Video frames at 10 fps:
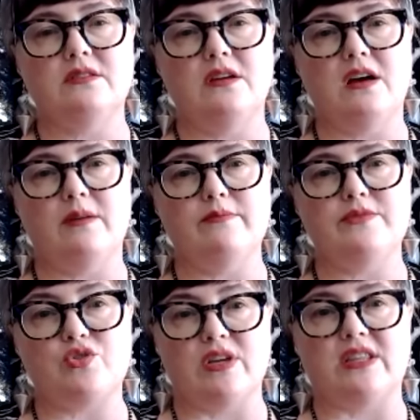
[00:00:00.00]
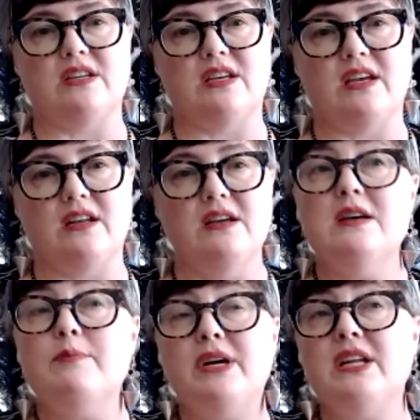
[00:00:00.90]
um, strengthened again.
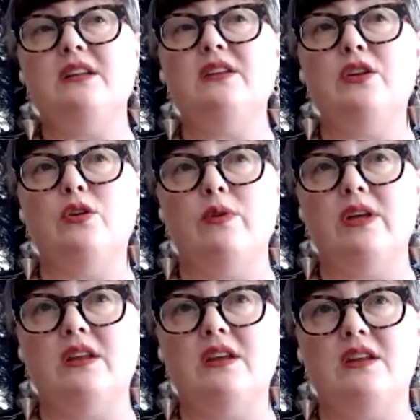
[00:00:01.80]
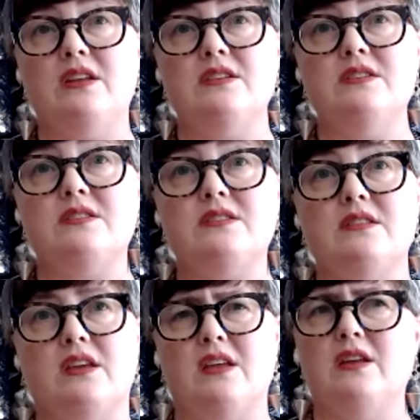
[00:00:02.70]
But it you know it it is
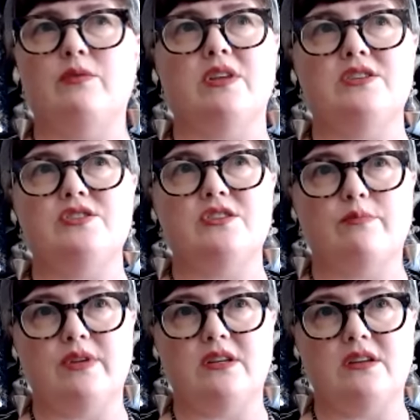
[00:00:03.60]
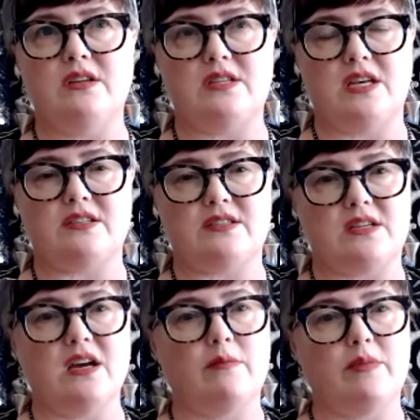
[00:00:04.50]
like any relationship. It it takes
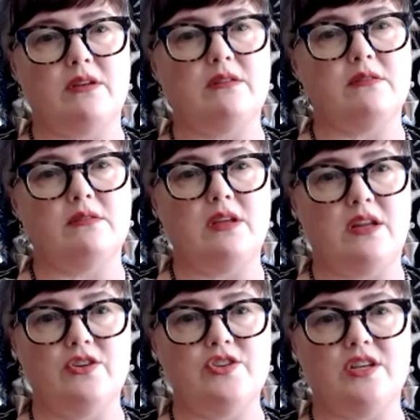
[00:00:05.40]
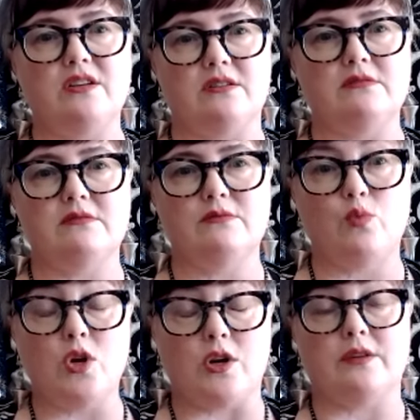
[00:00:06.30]
time and energy and
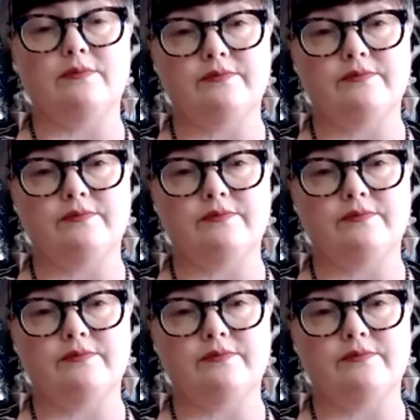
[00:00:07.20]
work.